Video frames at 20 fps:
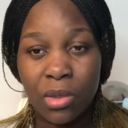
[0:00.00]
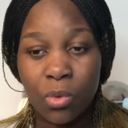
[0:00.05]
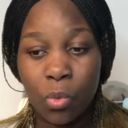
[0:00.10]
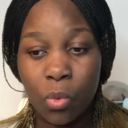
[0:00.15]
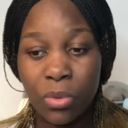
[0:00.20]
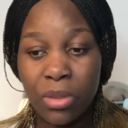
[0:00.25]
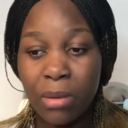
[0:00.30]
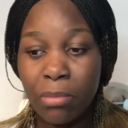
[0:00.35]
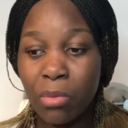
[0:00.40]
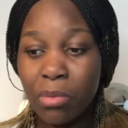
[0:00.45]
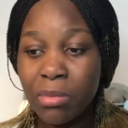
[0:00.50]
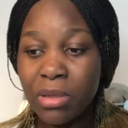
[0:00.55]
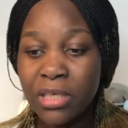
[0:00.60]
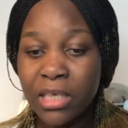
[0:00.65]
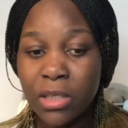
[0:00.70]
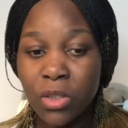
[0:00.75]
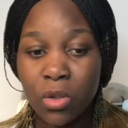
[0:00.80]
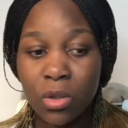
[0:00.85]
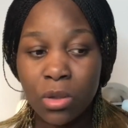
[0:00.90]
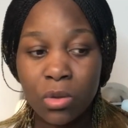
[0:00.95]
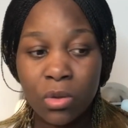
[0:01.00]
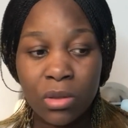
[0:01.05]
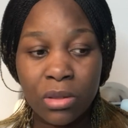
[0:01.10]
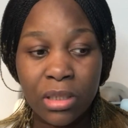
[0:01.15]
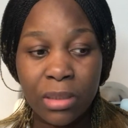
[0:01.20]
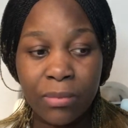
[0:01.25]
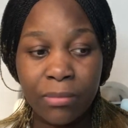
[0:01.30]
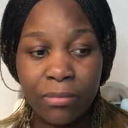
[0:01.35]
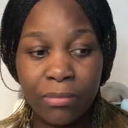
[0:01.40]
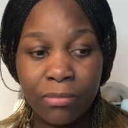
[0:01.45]
The moment I told you
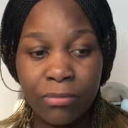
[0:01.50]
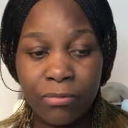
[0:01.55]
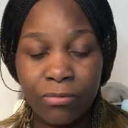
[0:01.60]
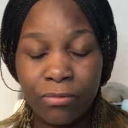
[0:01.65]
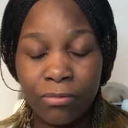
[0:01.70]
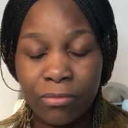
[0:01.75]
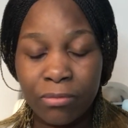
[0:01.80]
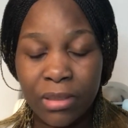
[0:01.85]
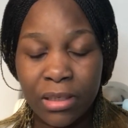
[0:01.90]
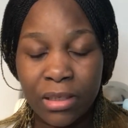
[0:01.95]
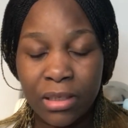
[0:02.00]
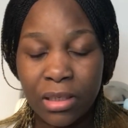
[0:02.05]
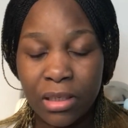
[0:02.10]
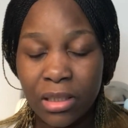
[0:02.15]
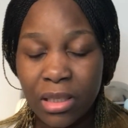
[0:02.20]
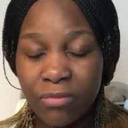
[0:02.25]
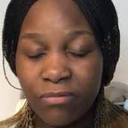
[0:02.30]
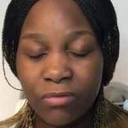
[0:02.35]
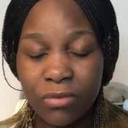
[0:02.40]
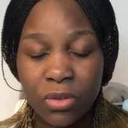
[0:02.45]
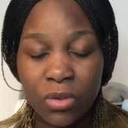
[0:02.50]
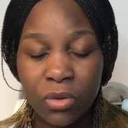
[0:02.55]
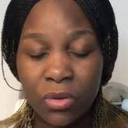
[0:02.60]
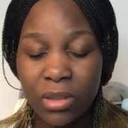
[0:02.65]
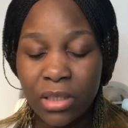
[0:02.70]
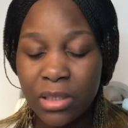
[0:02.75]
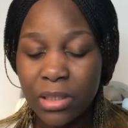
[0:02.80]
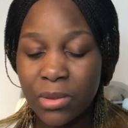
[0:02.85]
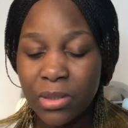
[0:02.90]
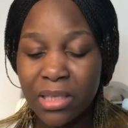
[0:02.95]
in another video
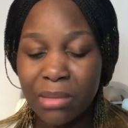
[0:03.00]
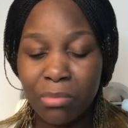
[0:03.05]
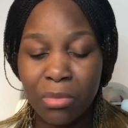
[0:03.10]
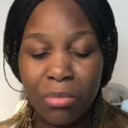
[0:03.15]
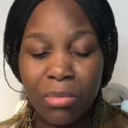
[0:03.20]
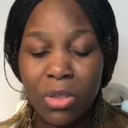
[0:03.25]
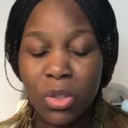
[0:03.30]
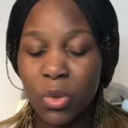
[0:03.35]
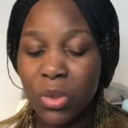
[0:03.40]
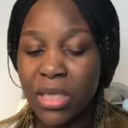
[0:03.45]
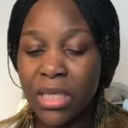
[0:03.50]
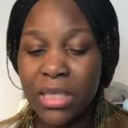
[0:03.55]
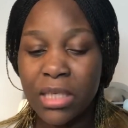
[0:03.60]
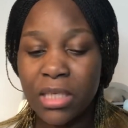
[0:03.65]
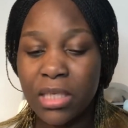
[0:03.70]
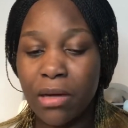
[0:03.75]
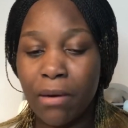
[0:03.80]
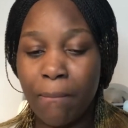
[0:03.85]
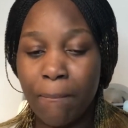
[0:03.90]
that the moment you land here,